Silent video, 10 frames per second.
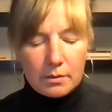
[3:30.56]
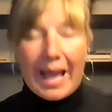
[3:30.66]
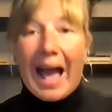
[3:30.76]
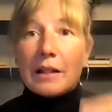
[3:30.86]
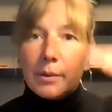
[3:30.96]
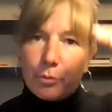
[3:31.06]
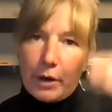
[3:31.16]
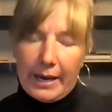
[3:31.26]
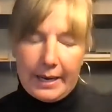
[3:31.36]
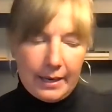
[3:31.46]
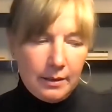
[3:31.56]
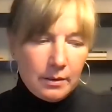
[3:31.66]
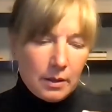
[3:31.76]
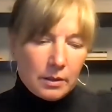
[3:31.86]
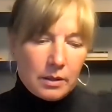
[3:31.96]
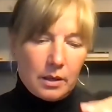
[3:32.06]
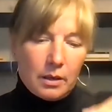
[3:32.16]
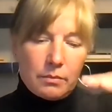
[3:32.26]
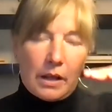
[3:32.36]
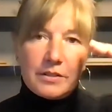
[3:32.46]
calibrating
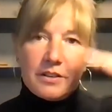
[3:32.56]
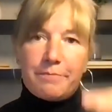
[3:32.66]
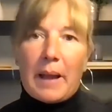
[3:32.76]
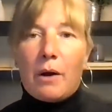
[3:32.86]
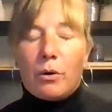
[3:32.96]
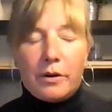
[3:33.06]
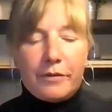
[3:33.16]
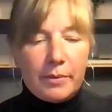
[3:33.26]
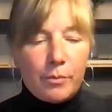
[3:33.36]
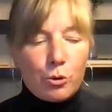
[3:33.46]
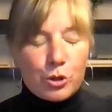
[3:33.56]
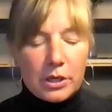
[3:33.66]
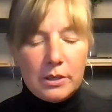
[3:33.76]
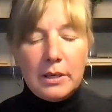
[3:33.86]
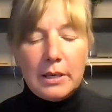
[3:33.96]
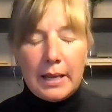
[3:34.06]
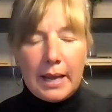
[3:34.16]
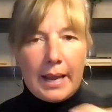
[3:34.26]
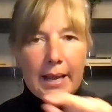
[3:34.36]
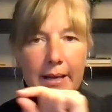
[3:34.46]
the relative power of an emotion.
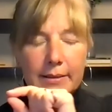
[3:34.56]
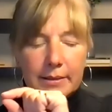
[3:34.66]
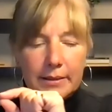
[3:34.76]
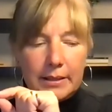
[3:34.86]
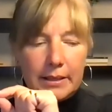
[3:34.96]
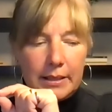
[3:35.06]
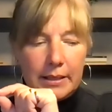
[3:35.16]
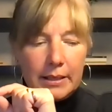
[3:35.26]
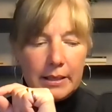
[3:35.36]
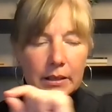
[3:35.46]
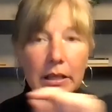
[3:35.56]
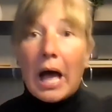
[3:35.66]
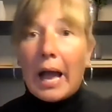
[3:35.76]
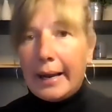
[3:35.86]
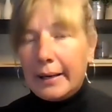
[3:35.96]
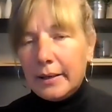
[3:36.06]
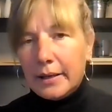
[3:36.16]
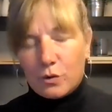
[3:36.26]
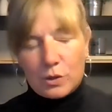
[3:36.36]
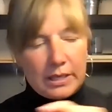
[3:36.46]
And the line,
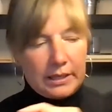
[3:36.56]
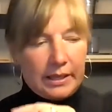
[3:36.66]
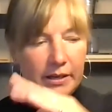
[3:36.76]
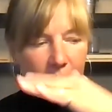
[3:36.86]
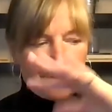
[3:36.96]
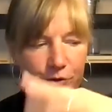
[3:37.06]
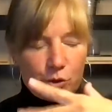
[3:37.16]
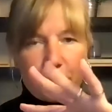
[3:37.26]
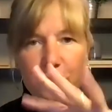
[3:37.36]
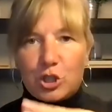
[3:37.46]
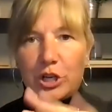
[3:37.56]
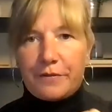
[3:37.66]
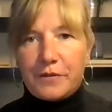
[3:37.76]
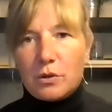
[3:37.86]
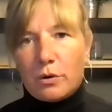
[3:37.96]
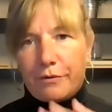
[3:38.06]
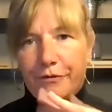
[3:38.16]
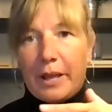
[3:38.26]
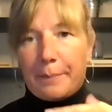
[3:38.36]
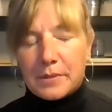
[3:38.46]
interestingly enough, sort of shifts or
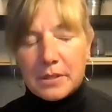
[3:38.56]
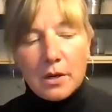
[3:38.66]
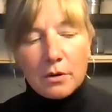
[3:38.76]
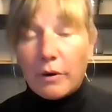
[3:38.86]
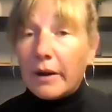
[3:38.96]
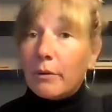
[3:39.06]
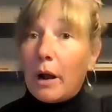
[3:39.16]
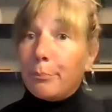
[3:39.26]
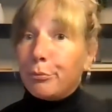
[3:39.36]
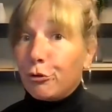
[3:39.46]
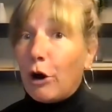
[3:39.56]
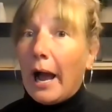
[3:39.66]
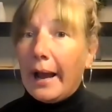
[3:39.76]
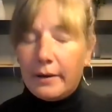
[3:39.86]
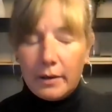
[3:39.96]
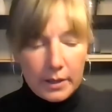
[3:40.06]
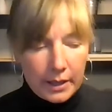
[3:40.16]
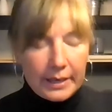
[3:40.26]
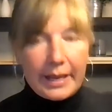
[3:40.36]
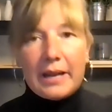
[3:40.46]
flips right around pride.
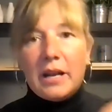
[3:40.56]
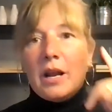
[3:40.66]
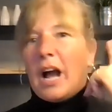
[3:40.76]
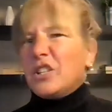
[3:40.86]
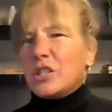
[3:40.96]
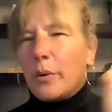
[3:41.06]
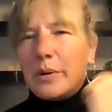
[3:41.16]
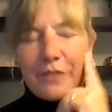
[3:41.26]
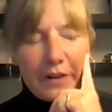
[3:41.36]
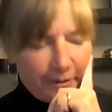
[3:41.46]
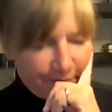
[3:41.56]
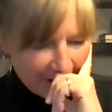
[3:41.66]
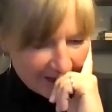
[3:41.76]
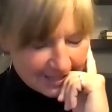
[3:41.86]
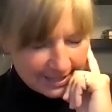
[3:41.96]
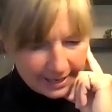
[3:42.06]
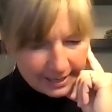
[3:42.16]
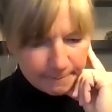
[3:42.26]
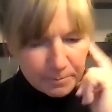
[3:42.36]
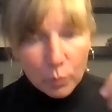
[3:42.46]
And again, I just always find it
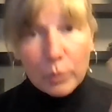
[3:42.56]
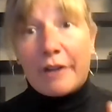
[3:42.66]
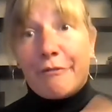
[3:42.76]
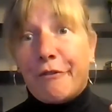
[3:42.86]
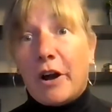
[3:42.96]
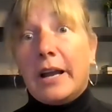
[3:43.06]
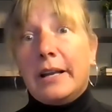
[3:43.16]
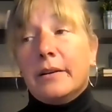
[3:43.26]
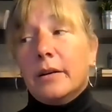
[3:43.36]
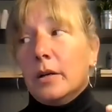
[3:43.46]
fascinating when I find